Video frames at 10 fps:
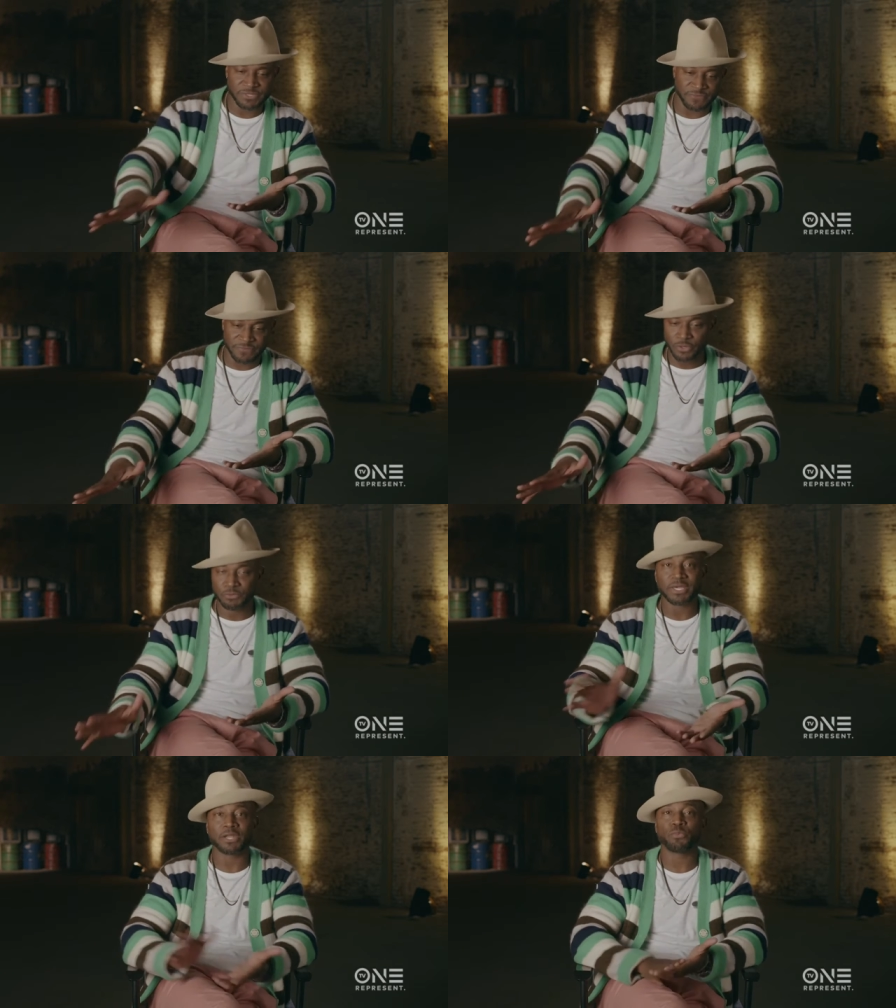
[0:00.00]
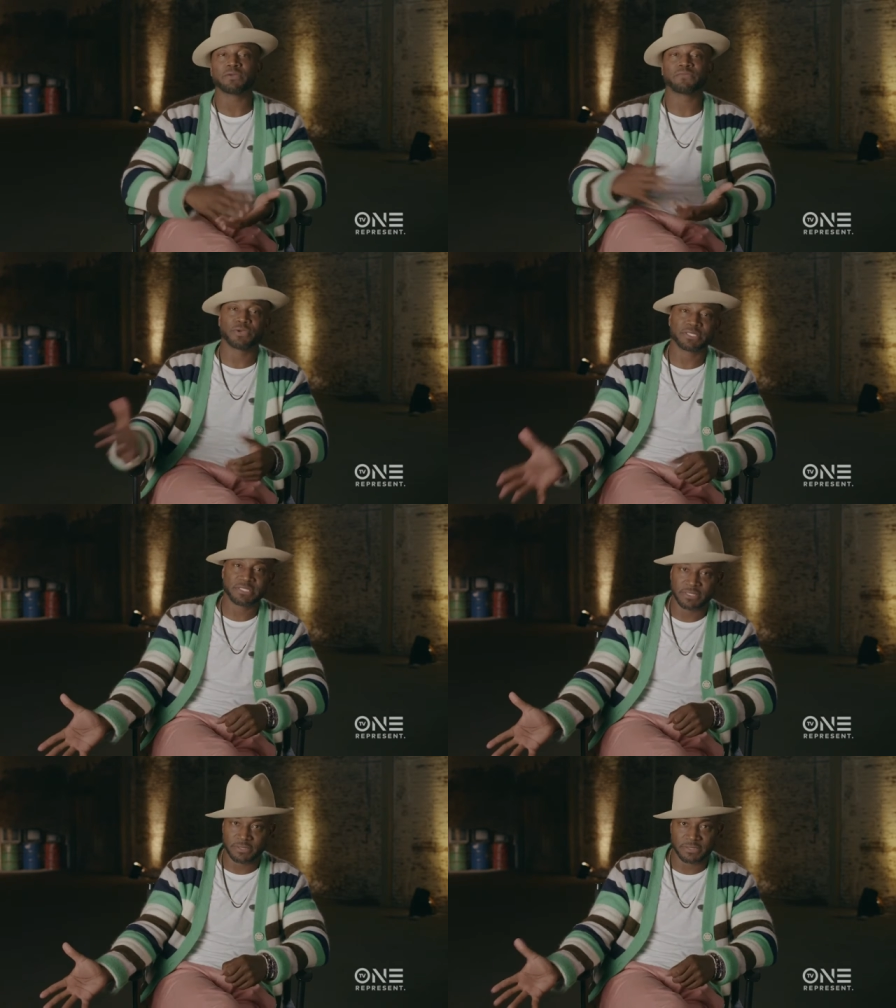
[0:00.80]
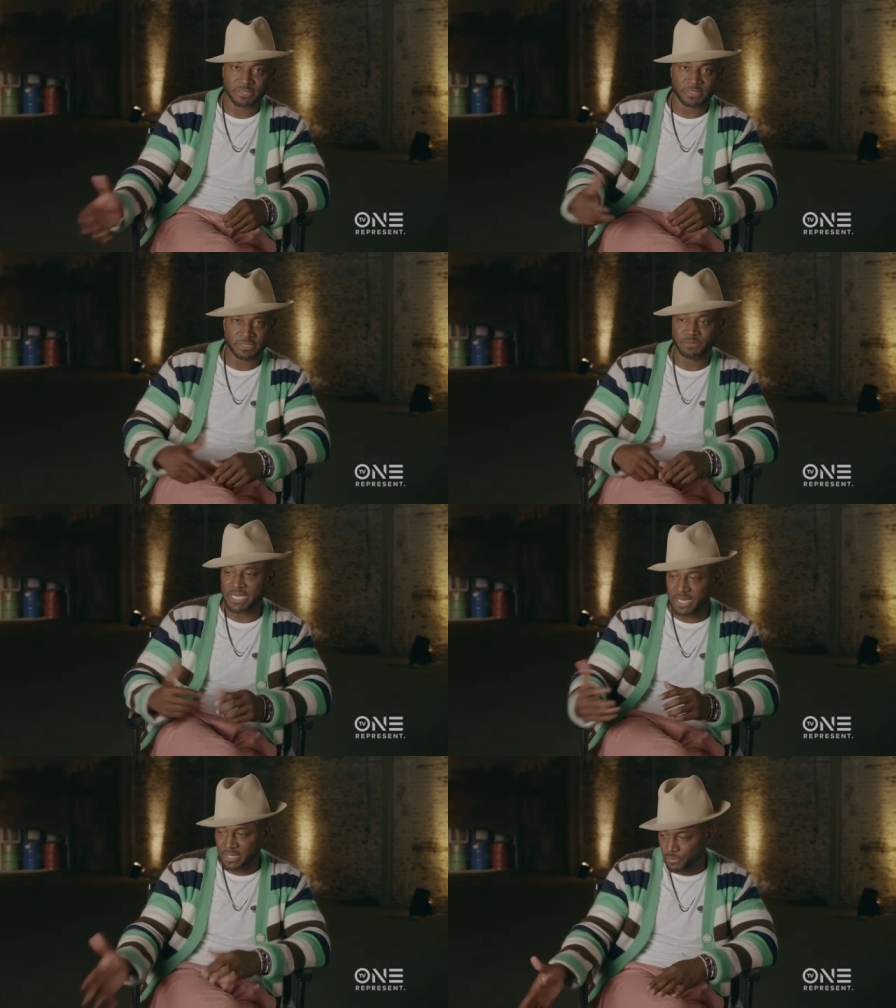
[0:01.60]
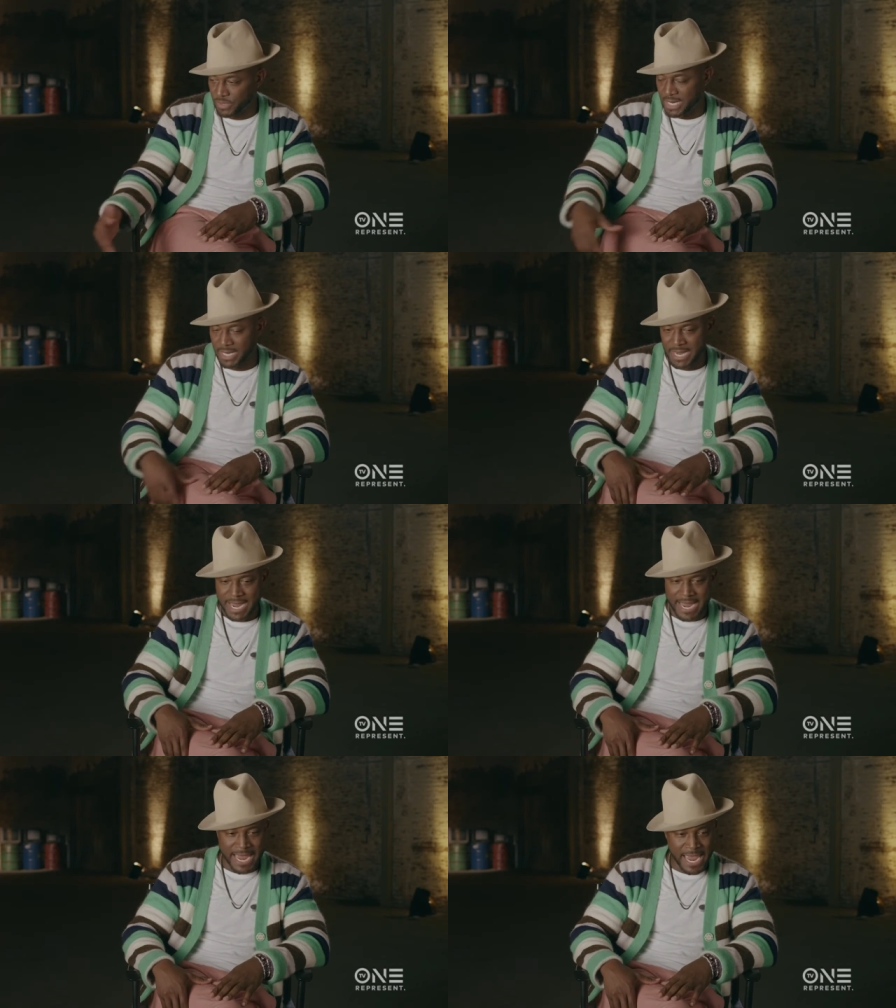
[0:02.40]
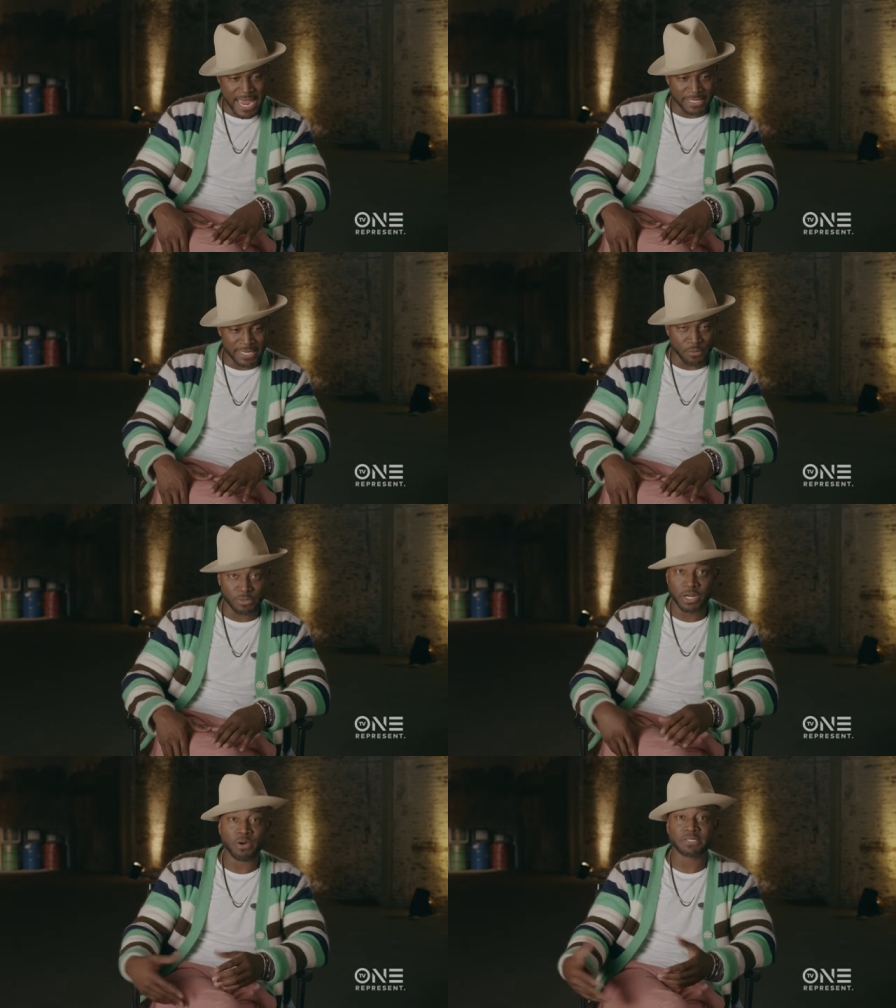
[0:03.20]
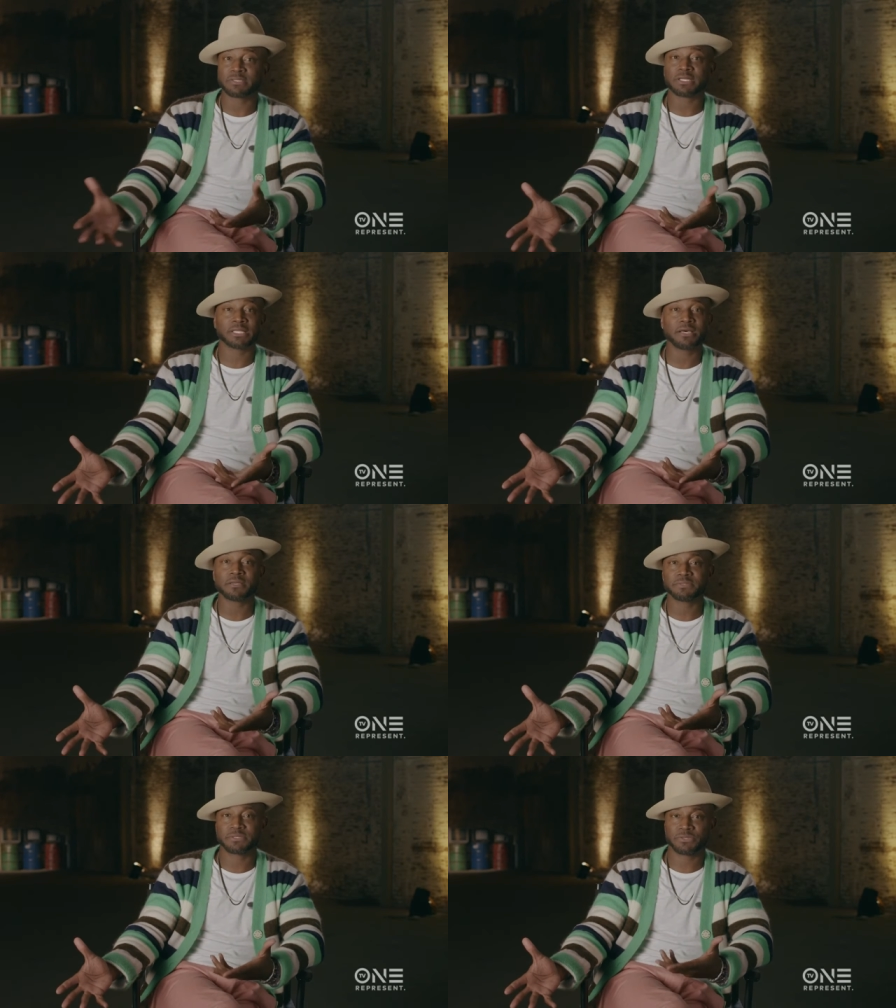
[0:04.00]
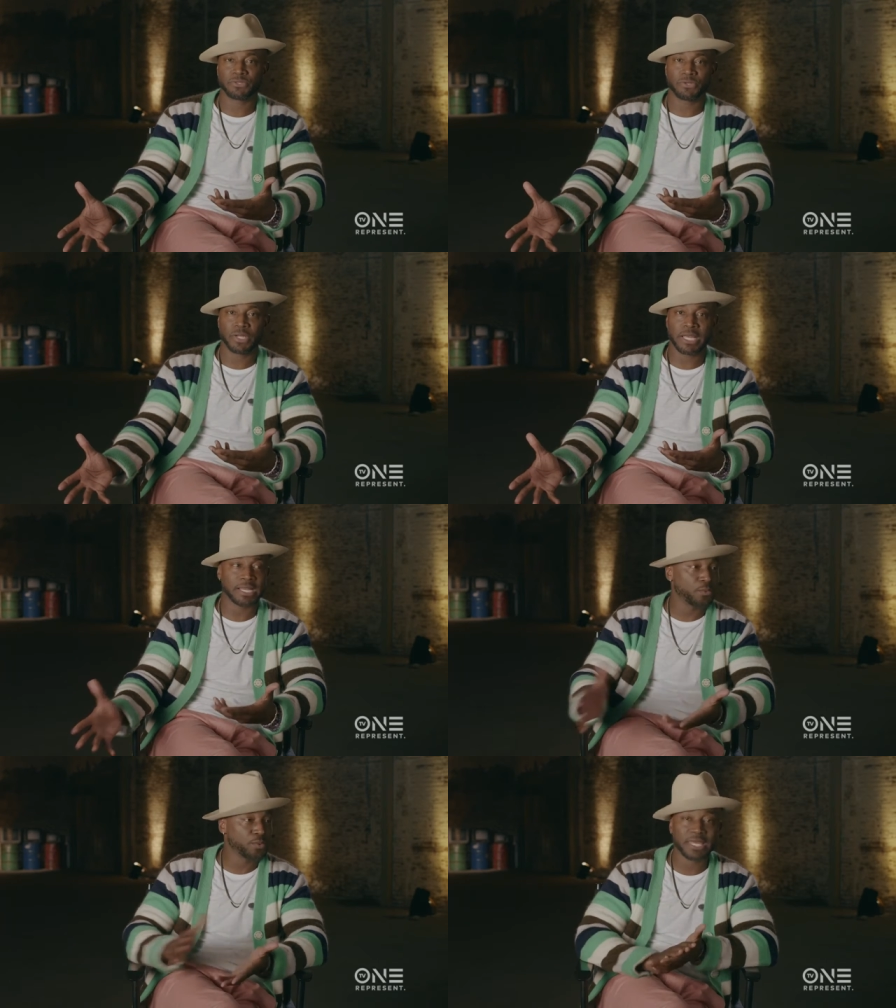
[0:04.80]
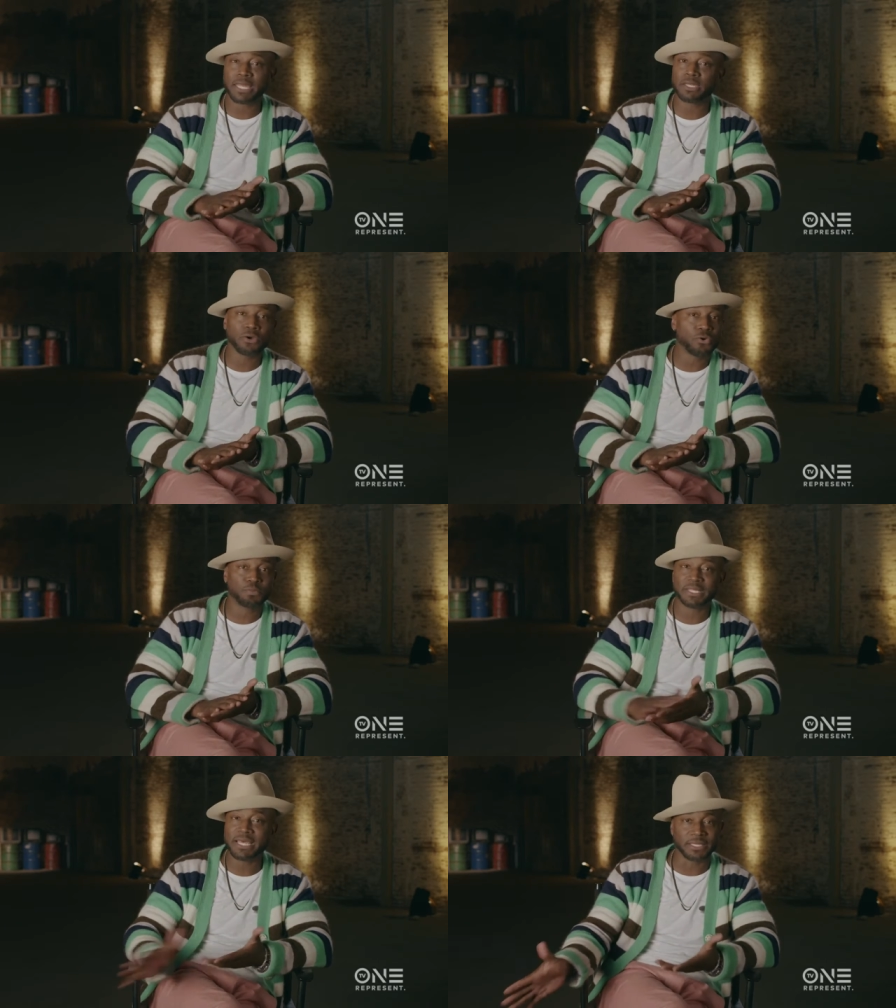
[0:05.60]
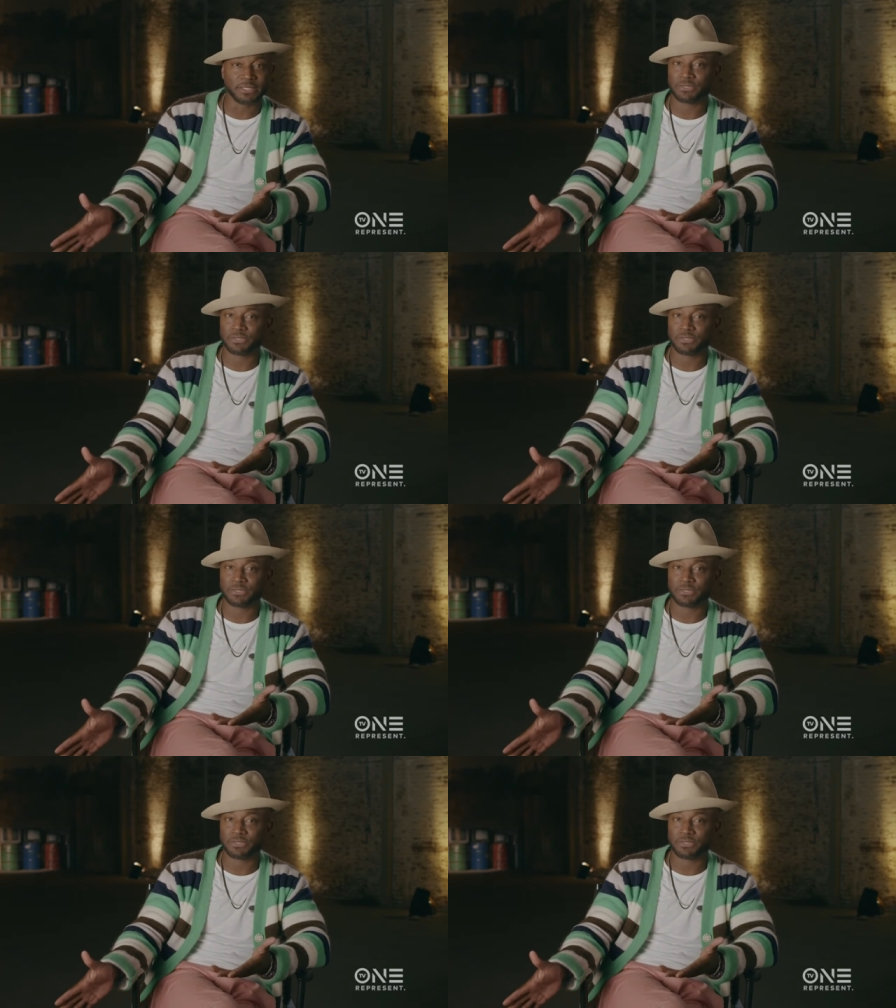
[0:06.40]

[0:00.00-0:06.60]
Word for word: a film, you got to wait for it to, to to be edited and whatnot. And I would go out to the clubs, and I would get no play.